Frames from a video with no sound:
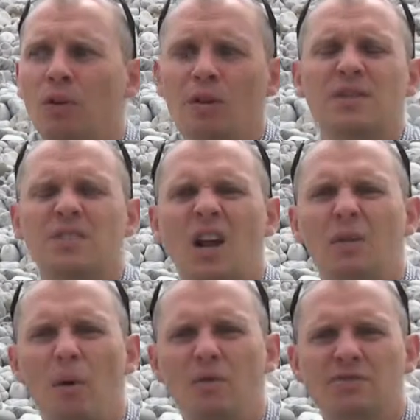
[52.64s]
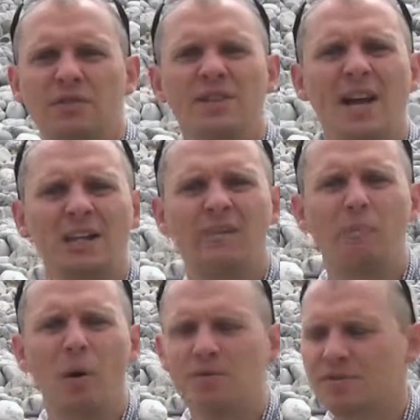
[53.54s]
You know, that's the kind of positive, the negative
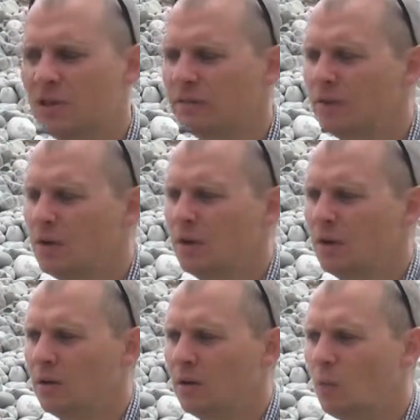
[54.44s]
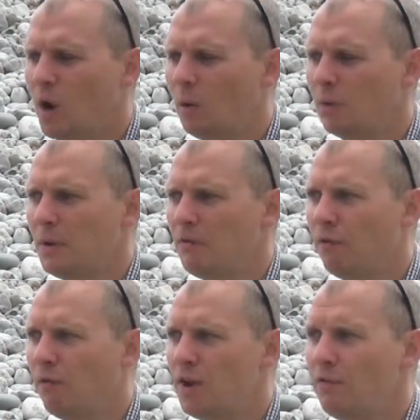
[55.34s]
and positive. Well, I want to be
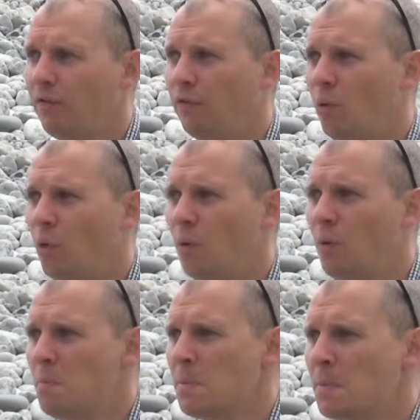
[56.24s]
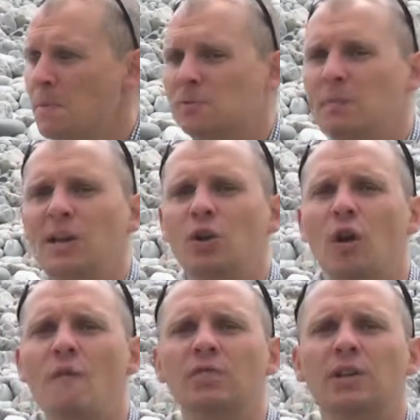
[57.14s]
free for speaking
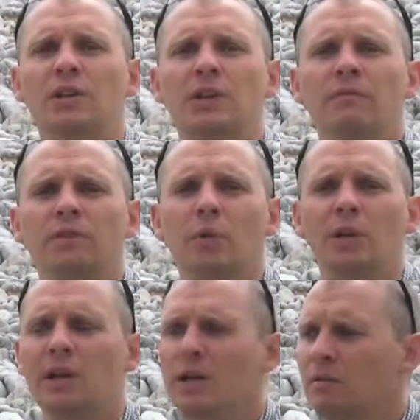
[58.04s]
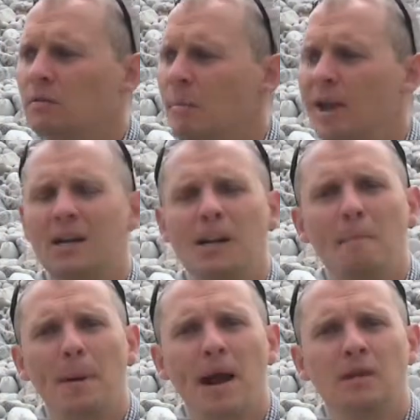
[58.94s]
confidently and fluidly, making an
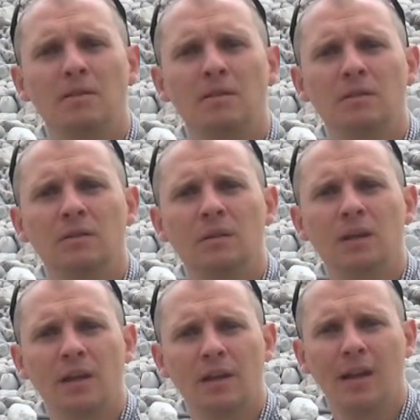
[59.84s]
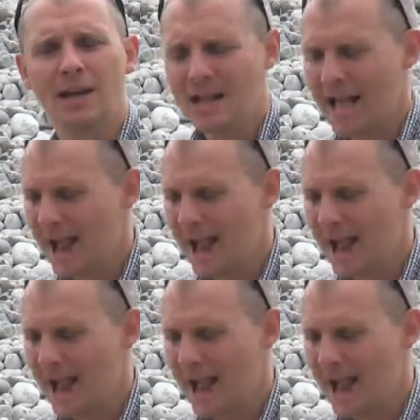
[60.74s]
impact. Okay.